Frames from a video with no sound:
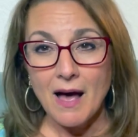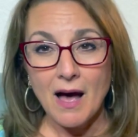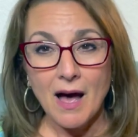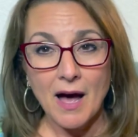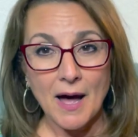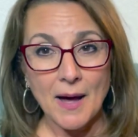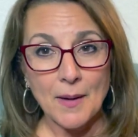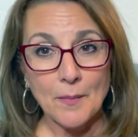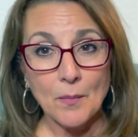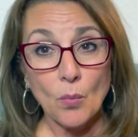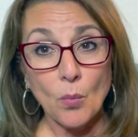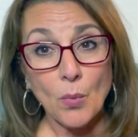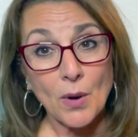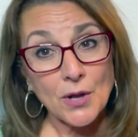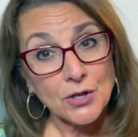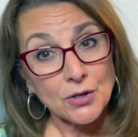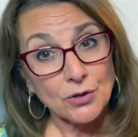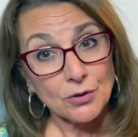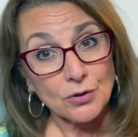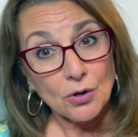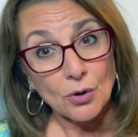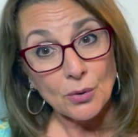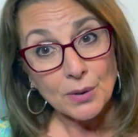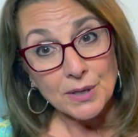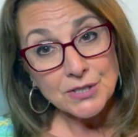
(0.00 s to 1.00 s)
Um, when
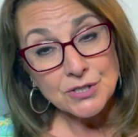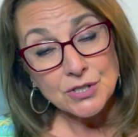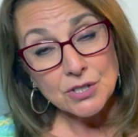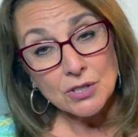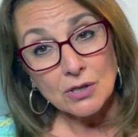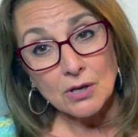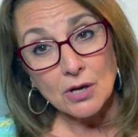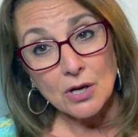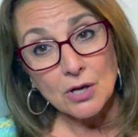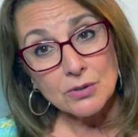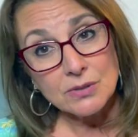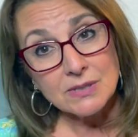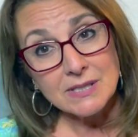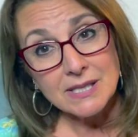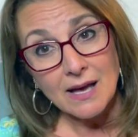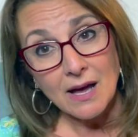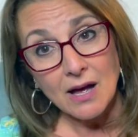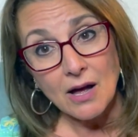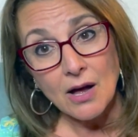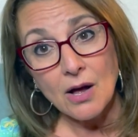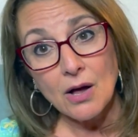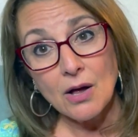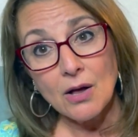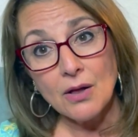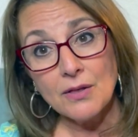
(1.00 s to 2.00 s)
you're going to your
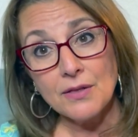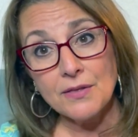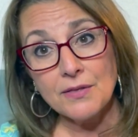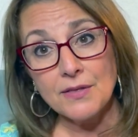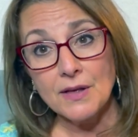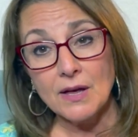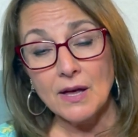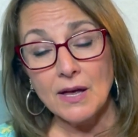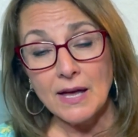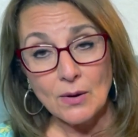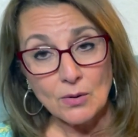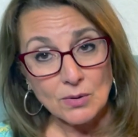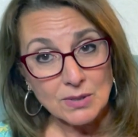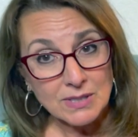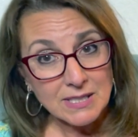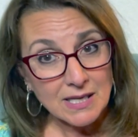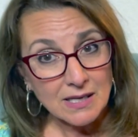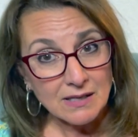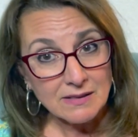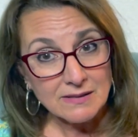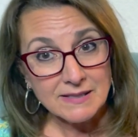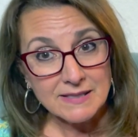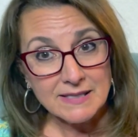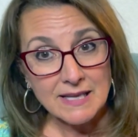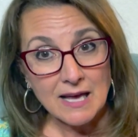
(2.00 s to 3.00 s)
hotel, the
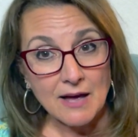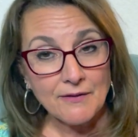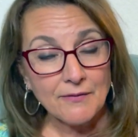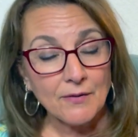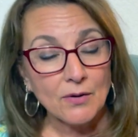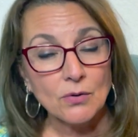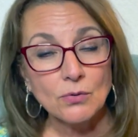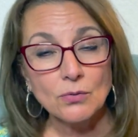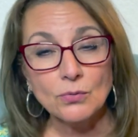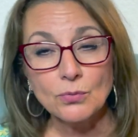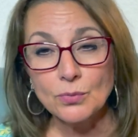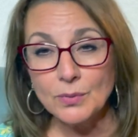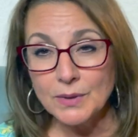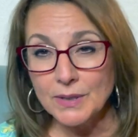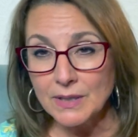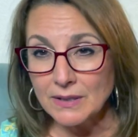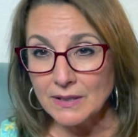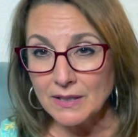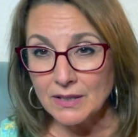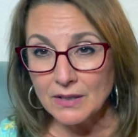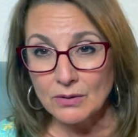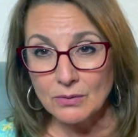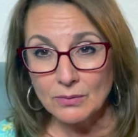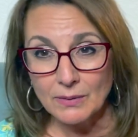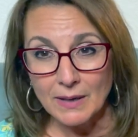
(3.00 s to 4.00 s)
hotel staff are
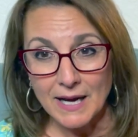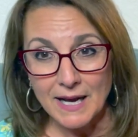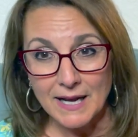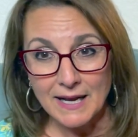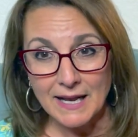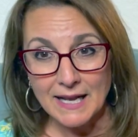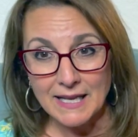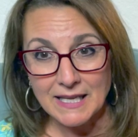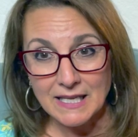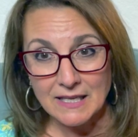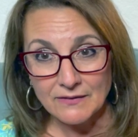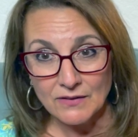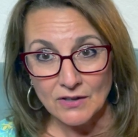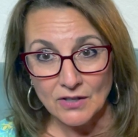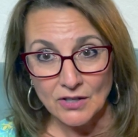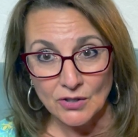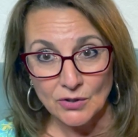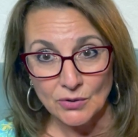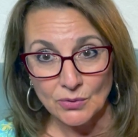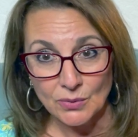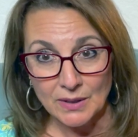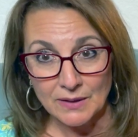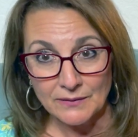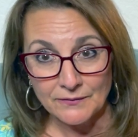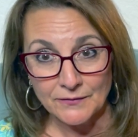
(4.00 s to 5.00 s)
really great at giving
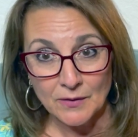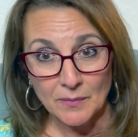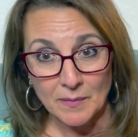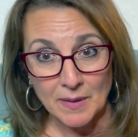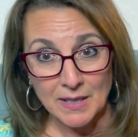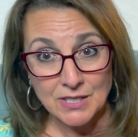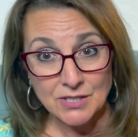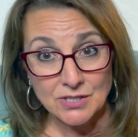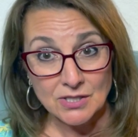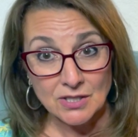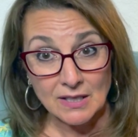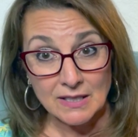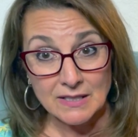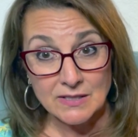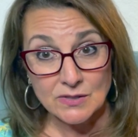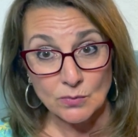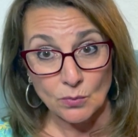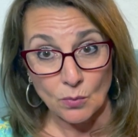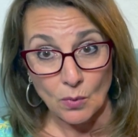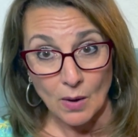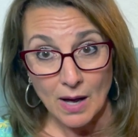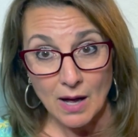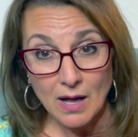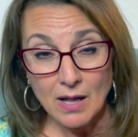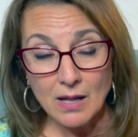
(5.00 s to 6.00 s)
you information as
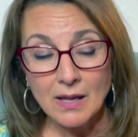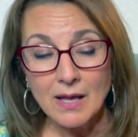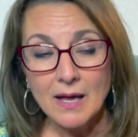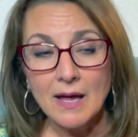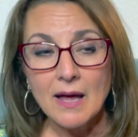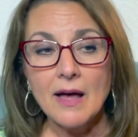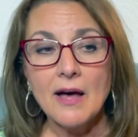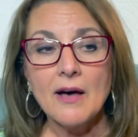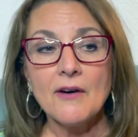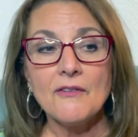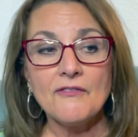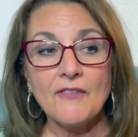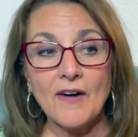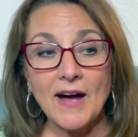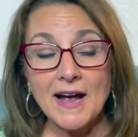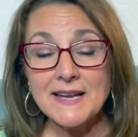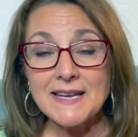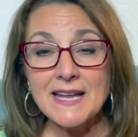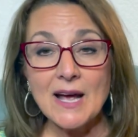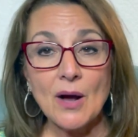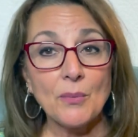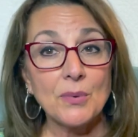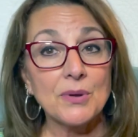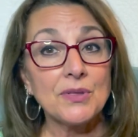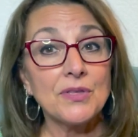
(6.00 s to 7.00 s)
well. Find
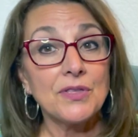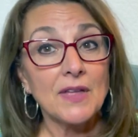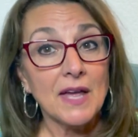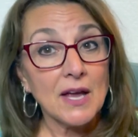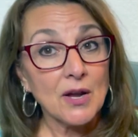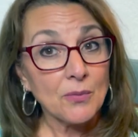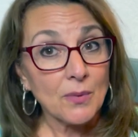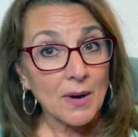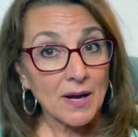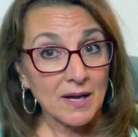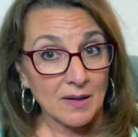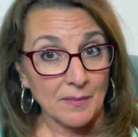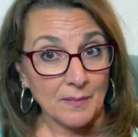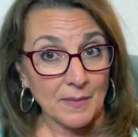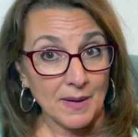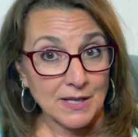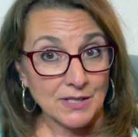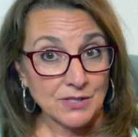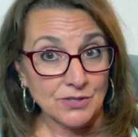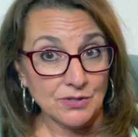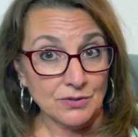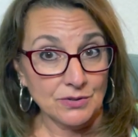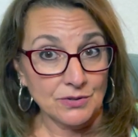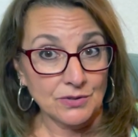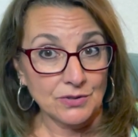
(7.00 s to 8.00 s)
out what they
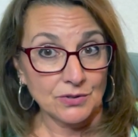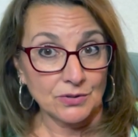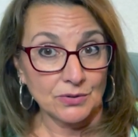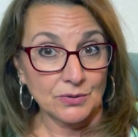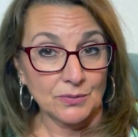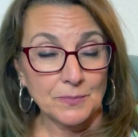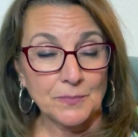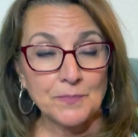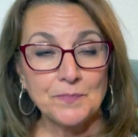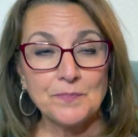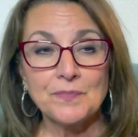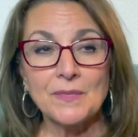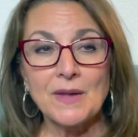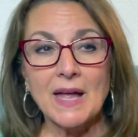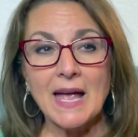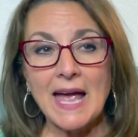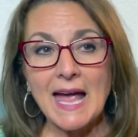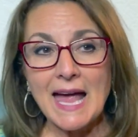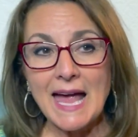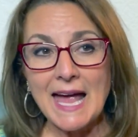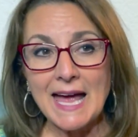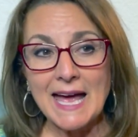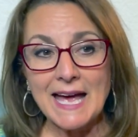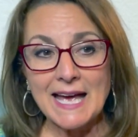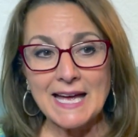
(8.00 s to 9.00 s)
recommend you do
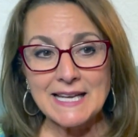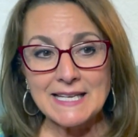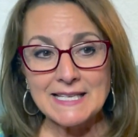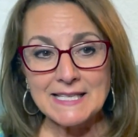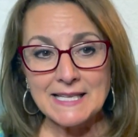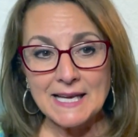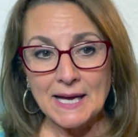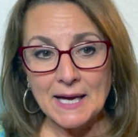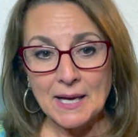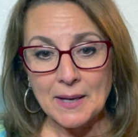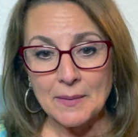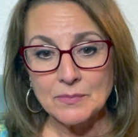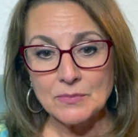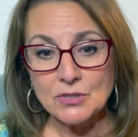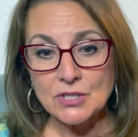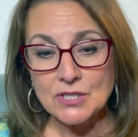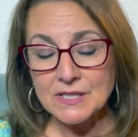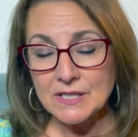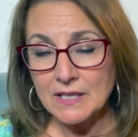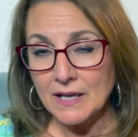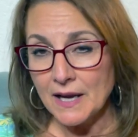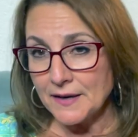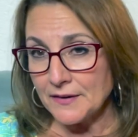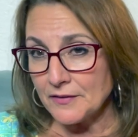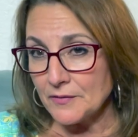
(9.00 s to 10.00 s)
and um,
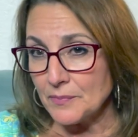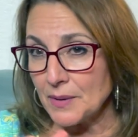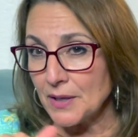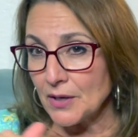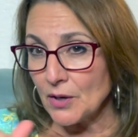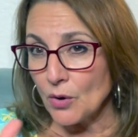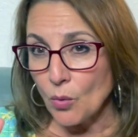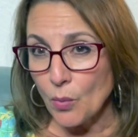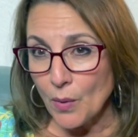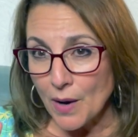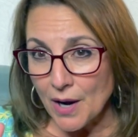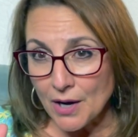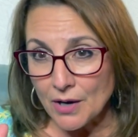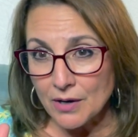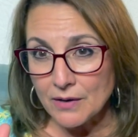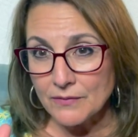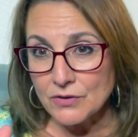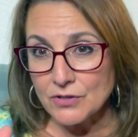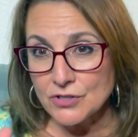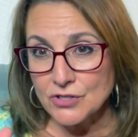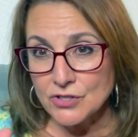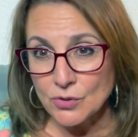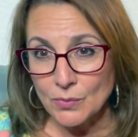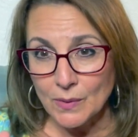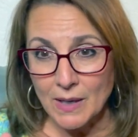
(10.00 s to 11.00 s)
just kind of being aware of
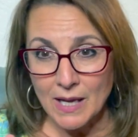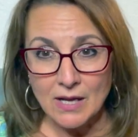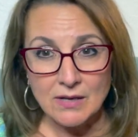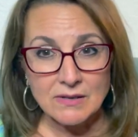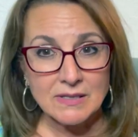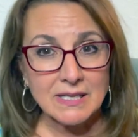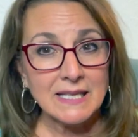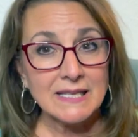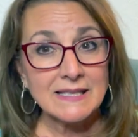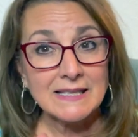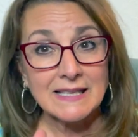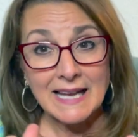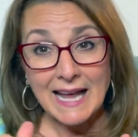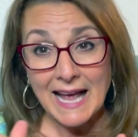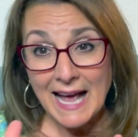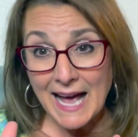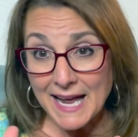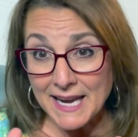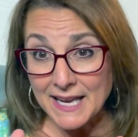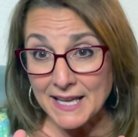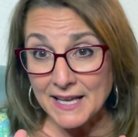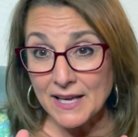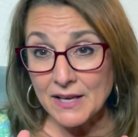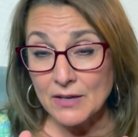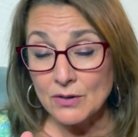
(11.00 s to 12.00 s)
your surroundings and how
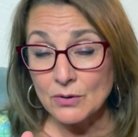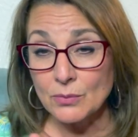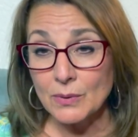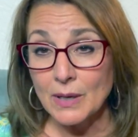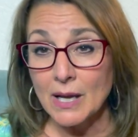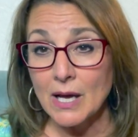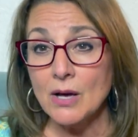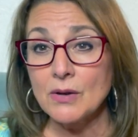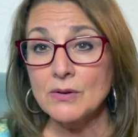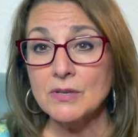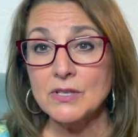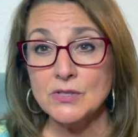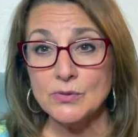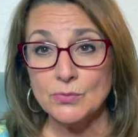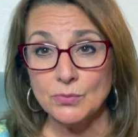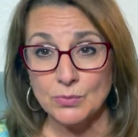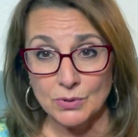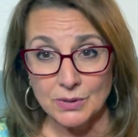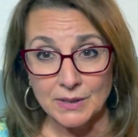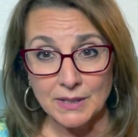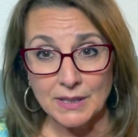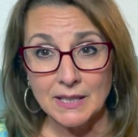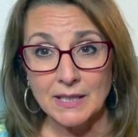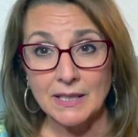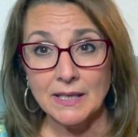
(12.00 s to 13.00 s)
to get around is
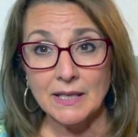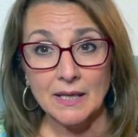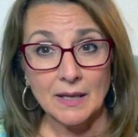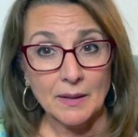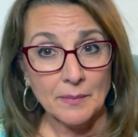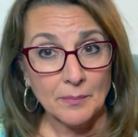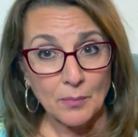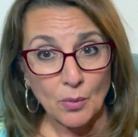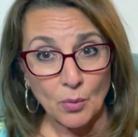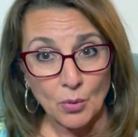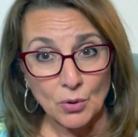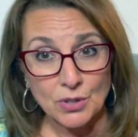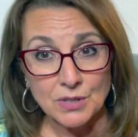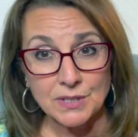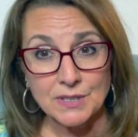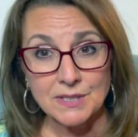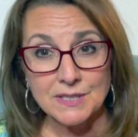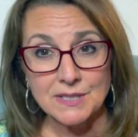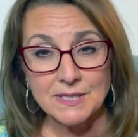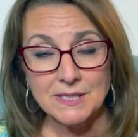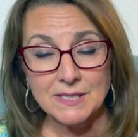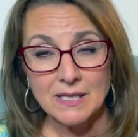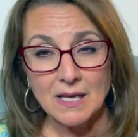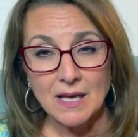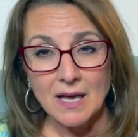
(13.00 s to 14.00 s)
really
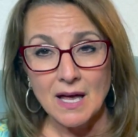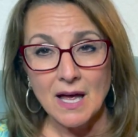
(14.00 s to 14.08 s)
important